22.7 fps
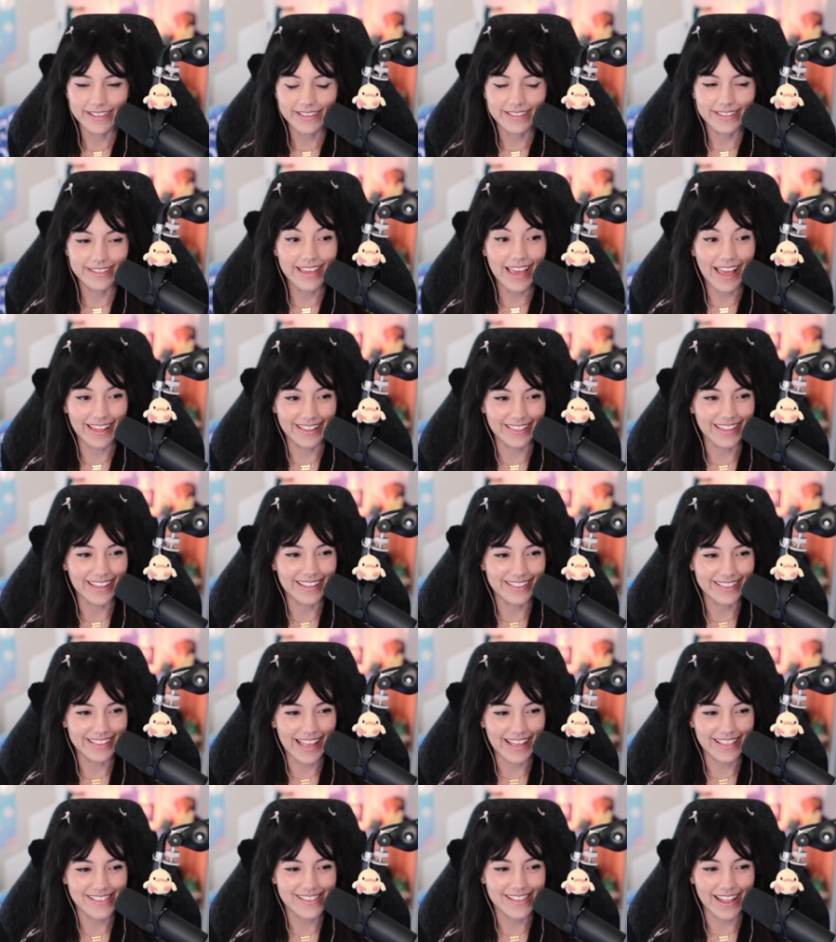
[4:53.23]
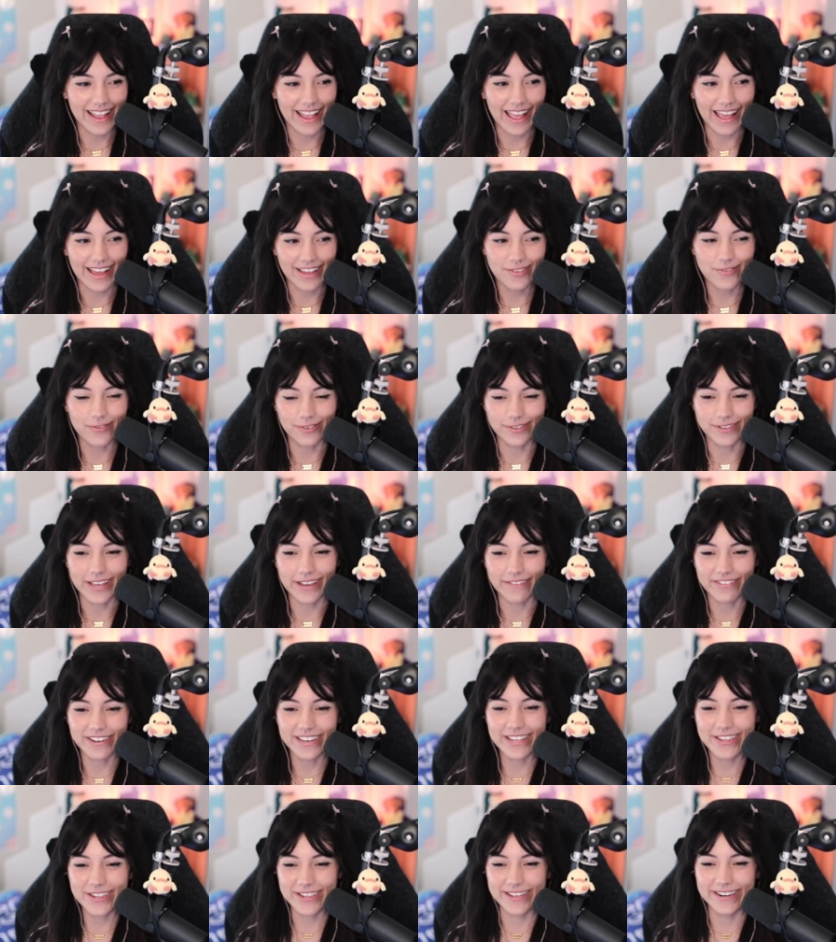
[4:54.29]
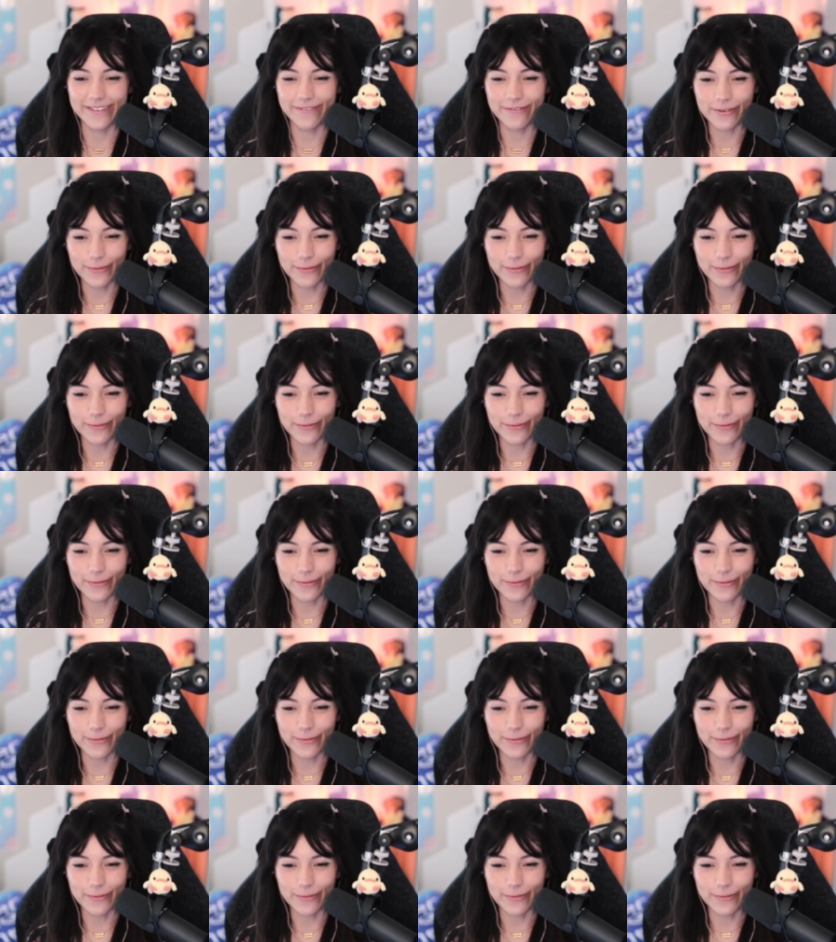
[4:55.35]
Yeah, like that's the actual definition of